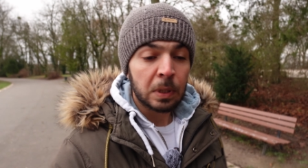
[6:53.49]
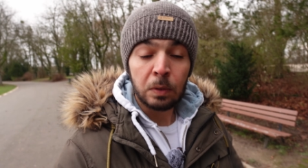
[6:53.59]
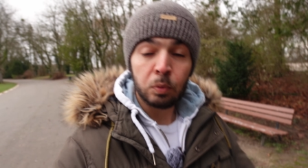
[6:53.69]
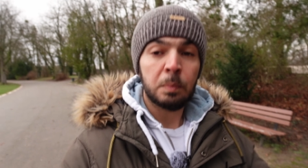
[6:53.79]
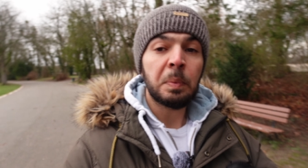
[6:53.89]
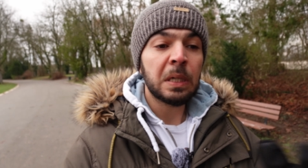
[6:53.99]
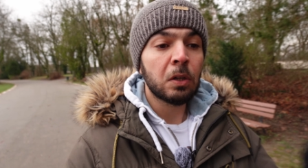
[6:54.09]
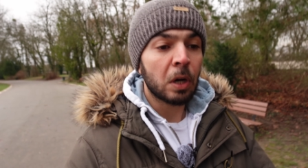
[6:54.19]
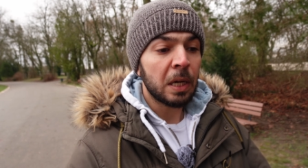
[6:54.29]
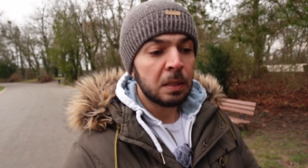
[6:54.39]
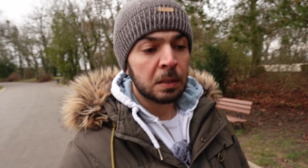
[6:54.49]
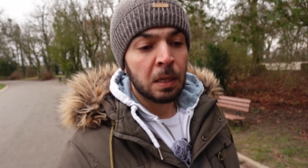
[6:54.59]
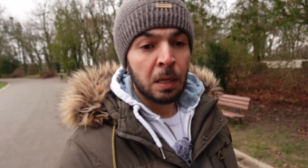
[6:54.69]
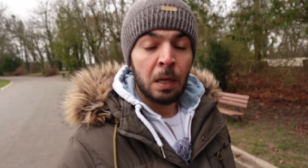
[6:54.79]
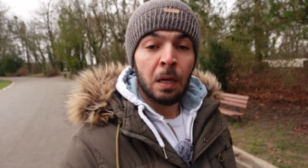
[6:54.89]
That would be great.
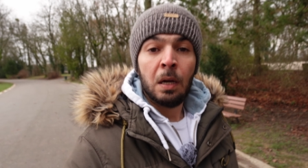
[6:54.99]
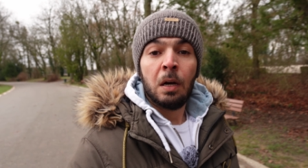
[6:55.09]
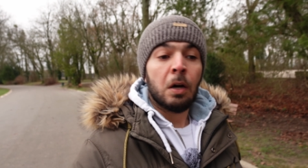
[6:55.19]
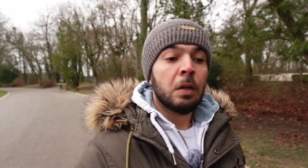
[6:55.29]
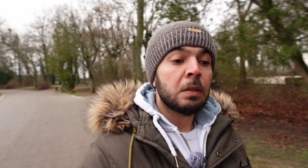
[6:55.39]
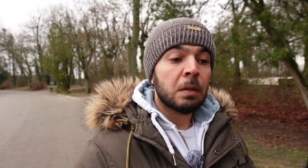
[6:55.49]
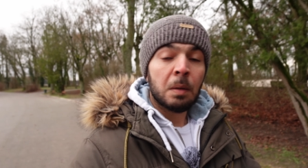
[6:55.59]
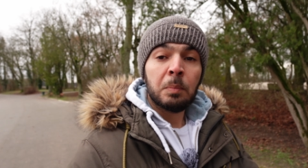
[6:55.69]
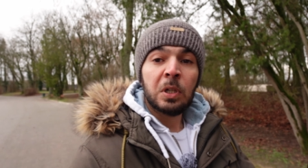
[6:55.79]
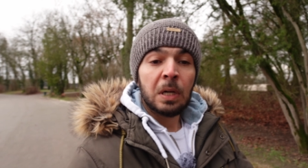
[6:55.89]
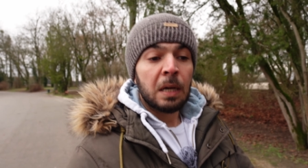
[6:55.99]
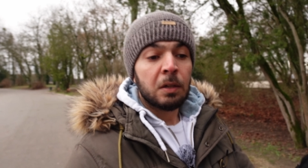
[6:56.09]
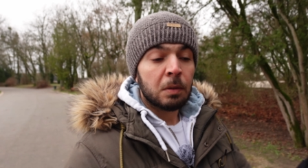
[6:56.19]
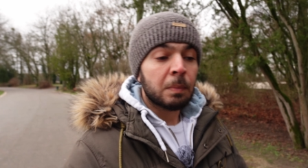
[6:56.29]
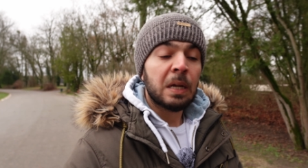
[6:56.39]
On the number 9
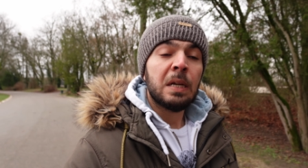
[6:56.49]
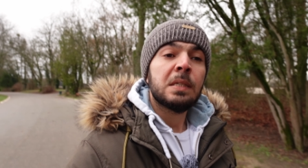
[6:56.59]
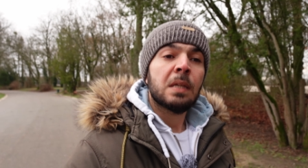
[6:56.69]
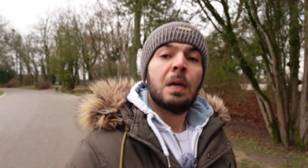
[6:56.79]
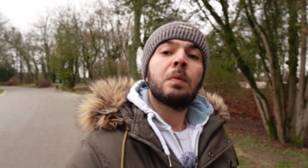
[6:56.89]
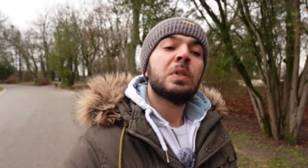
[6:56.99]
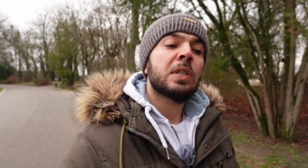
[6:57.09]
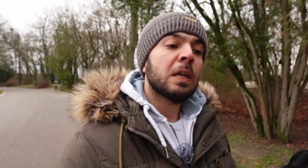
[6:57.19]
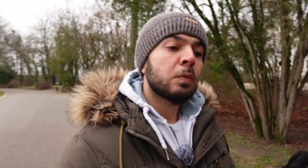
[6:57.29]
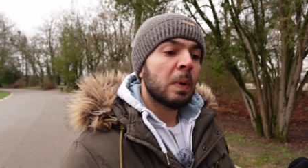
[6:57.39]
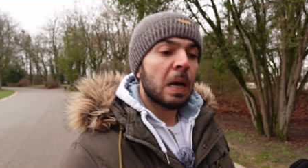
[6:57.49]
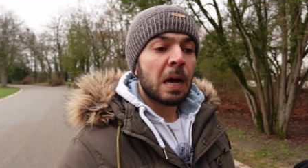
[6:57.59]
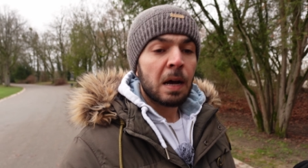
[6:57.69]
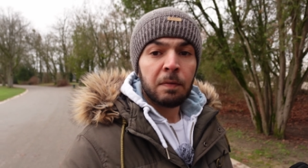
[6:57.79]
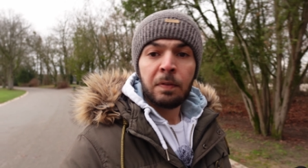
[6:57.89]
on my list, I wish that we
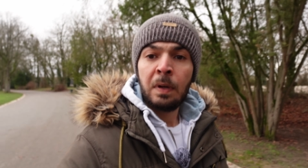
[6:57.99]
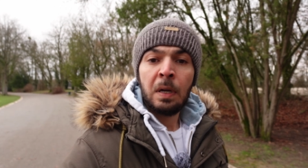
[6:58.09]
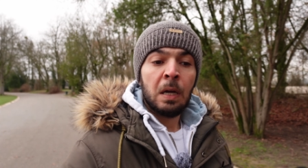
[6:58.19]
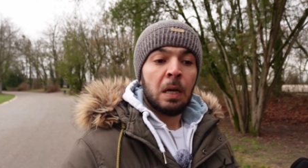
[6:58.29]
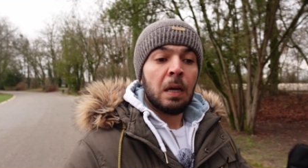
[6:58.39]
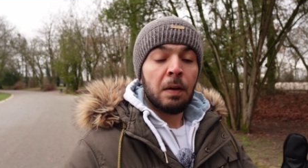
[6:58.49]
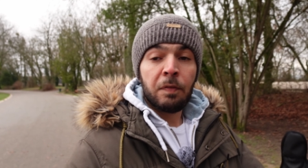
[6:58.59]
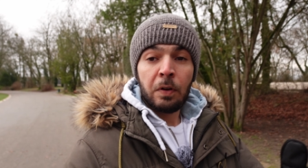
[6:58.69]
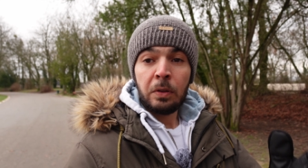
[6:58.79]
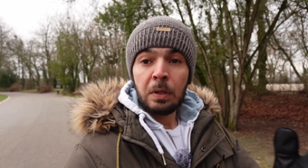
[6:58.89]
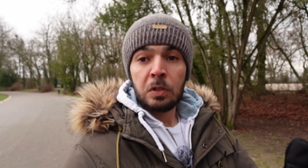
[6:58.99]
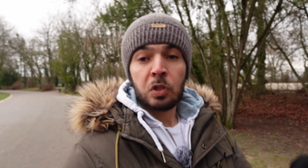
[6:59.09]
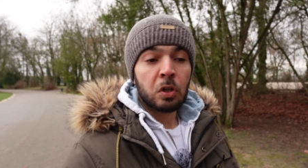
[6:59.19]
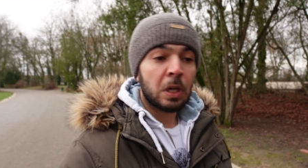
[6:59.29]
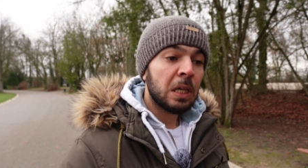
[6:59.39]
have a front
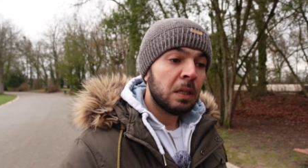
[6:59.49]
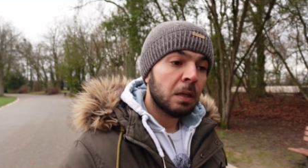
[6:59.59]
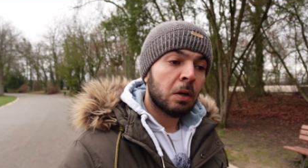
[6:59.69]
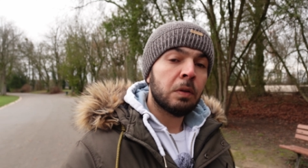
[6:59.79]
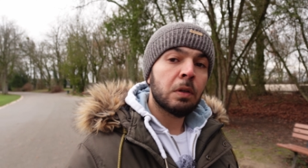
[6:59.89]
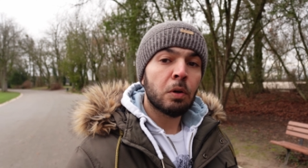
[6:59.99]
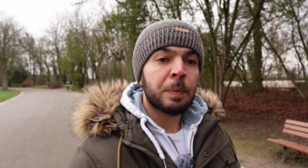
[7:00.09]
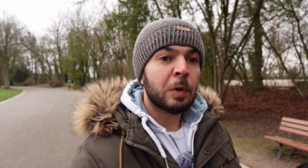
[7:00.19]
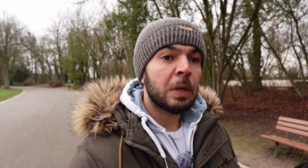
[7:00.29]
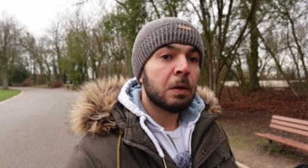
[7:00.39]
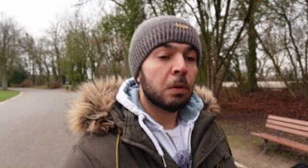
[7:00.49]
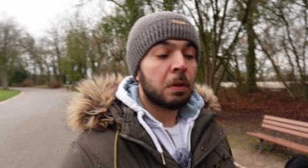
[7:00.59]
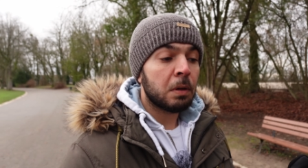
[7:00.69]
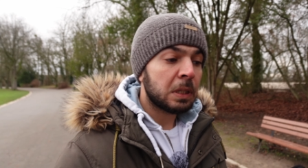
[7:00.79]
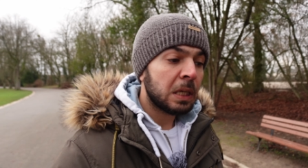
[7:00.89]
touchscreen on the GoPro Hero
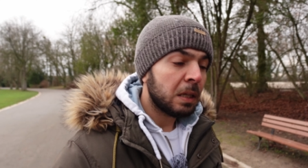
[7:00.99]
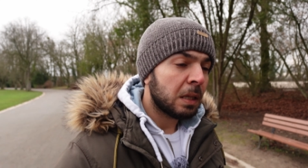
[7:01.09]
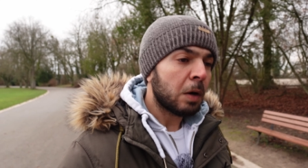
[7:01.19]
13.